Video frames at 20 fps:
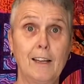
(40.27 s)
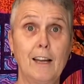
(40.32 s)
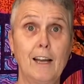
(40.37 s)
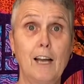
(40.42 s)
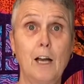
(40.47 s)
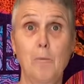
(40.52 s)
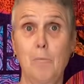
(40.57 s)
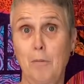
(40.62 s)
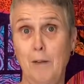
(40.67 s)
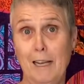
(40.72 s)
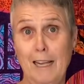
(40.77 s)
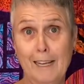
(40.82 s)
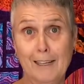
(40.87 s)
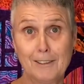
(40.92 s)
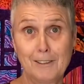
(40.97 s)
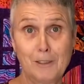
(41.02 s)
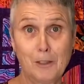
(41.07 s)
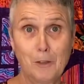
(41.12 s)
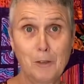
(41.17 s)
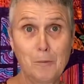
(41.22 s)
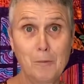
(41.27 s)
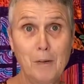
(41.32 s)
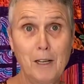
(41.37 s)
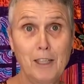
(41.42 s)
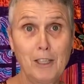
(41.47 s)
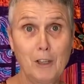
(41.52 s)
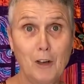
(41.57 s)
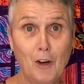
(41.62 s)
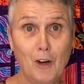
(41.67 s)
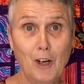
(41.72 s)
up plants out in my
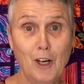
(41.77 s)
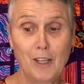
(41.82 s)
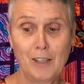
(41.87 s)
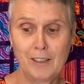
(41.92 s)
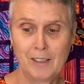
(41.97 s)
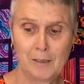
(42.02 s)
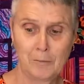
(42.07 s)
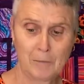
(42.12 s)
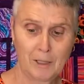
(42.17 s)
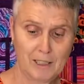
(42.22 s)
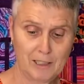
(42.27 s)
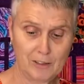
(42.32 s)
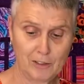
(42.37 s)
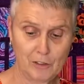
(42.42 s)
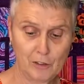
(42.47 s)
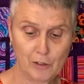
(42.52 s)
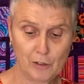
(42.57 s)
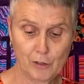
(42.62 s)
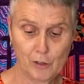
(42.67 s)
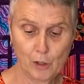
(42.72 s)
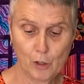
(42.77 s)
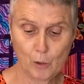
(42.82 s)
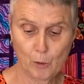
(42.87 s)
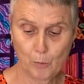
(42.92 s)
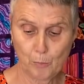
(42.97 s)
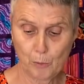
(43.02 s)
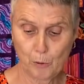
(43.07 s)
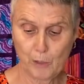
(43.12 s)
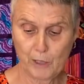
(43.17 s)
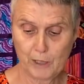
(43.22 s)
yard because there's no
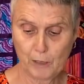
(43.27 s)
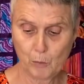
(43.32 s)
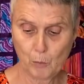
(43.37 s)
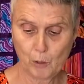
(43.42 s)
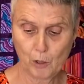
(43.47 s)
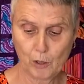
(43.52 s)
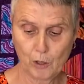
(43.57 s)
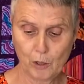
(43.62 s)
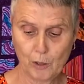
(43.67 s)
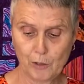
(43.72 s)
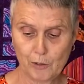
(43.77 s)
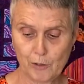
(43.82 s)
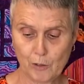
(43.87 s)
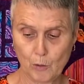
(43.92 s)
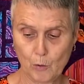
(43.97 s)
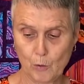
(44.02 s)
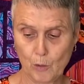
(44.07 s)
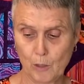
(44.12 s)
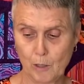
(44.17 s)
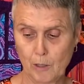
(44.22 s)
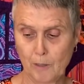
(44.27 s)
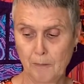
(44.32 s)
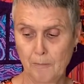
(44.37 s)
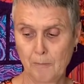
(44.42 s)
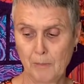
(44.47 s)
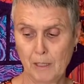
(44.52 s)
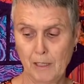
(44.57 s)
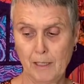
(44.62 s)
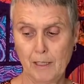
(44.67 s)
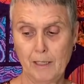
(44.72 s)
pretty words or
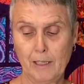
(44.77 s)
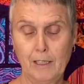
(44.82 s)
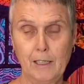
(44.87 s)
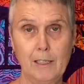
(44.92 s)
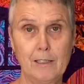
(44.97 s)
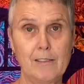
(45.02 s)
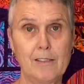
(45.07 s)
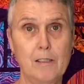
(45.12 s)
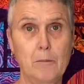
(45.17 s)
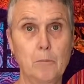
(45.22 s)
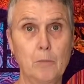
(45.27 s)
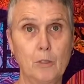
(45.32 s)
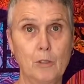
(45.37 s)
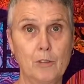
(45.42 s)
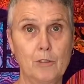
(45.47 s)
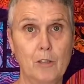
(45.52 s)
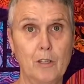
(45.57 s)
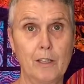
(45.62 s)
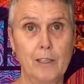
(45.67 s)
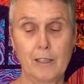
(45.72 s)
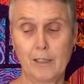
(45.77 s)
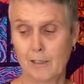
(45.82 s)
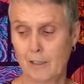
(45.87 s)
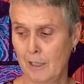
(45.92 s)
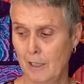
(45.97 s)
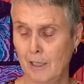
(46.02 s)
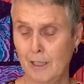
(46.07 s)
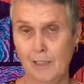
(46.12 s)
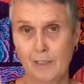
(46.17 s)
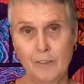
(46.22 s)
any symbols on it.
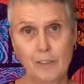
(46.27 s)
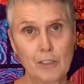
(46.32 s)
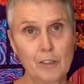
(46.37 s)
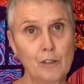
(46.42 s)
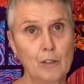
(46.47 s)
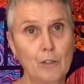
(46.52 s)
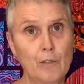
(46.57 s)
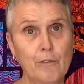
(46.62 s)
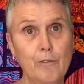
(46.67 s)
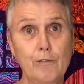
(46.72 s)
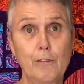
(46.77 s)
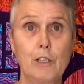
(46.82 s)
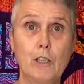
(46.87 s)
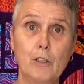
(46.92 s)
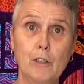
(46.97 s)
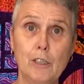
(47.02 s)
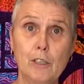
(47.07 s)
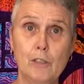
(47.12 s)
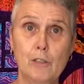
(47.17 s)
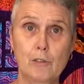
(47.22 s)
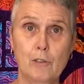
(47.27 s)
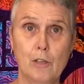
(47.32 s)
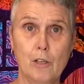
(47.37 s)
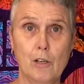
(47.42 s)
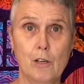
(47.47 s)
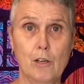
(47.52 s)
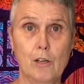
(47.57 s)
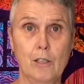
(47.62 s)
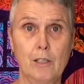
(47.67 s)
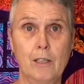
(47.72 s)
These are very
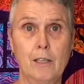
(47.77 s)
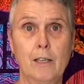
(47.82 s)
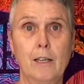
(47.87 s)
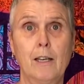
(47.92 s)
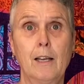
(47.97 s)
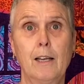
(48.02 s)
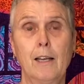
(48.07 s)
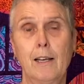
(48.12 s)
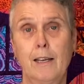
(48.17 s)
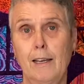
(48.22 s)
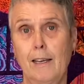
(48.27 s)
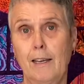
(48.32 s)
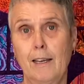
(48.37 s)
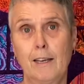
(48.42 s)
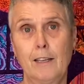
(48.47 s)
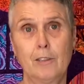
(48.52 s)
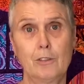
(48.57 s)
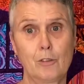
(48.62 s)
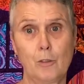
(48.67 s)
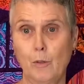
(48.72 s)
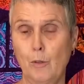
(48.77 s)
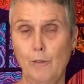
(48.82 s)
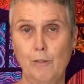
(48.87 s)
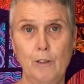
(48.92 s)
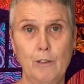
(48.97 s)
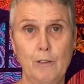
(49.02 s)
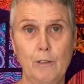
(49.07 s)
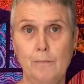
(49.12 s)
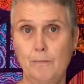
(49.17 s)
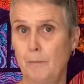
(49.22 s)
strong, and so if
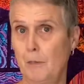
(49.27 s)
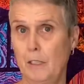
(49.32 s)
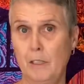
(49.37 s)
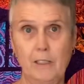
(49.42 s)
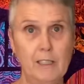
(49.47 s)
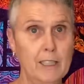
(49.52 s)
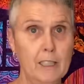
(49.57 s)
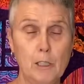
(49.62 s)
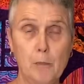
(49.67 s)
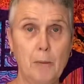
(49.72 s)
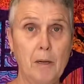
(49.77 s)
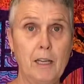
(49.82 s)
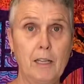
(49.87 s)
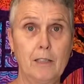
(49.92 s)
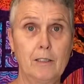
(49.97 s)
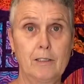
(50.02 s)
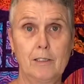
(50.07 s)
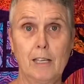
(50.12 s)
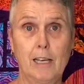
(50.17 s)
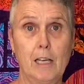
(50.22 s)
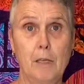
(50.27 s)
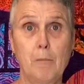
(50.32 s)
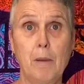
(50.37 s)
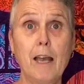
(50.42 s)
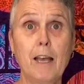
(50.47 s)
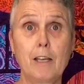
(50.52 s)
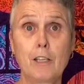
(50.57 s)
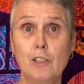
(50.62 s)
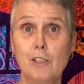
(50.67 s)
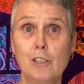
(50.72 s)
you need to tie
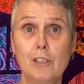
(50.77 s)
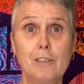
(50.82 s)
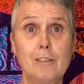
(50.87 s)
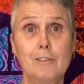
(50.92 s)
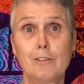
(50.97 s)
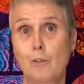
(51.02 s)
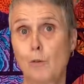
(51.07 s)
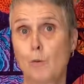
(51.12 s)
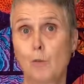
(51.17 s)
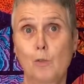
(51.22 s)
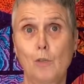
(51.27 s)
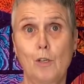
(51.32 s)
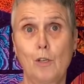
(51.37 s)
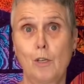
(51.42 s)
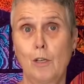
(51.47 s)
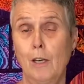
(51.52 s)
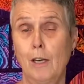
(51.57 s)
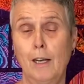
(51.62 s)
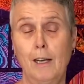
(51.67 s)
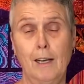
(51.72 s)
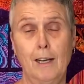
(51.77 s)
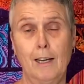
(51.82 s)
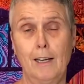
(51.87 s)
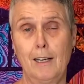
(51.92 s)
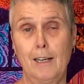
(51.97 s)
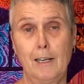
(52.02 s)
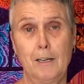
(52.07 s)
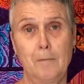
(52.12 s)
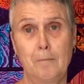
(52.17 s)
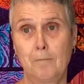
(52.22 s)
packages or
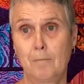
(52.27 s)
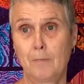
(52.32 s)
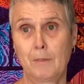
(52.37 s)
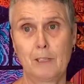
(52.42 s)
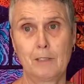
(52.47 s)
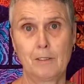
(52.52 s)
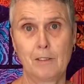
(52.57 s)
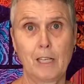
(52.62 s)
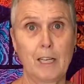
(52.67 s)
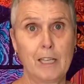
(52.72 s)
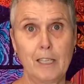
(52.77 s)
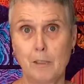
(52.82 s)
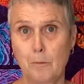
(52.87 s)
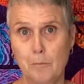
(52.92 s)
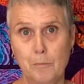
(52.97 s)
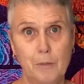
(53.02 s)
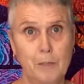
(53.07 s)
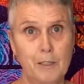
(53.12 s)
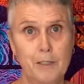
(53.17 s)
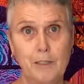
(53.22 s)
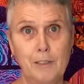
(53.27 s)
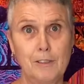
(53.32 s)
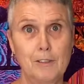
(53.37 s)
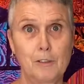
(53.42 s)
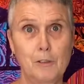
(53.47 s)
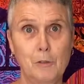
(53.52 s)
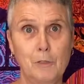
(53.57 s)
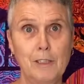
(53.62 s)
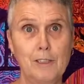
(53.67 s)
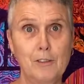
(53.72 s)
tie up
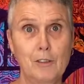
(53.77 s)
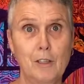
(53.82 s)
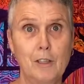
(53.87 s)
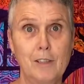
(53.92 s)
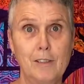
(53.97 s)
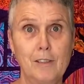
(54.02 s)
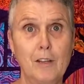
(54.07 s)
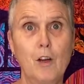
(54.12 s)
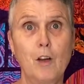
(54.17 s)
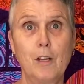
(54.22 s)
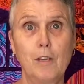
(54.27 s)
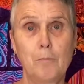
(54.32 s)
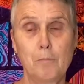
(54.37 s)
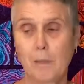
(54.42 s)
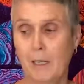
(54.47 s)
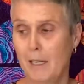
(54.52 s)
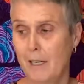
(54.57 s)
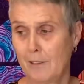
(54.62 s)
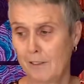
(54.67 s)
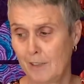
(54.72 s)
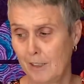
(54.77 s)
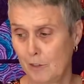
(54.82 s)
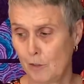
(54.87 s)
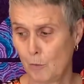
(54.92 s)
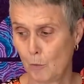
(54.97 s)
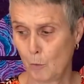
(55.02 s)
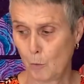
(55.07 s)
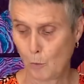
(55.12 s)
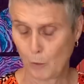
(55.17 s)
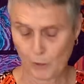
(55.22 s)
strings on plants, these
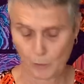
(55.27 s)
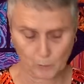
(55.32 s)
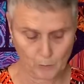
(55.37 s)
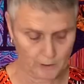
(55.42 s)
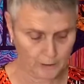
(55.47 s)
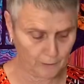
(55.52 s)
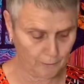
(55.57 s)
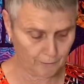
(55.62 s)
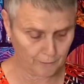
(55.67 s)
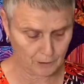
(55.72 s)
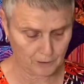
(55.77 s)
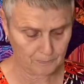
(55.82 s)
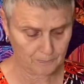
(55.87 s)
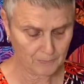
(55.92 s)
work wonderful.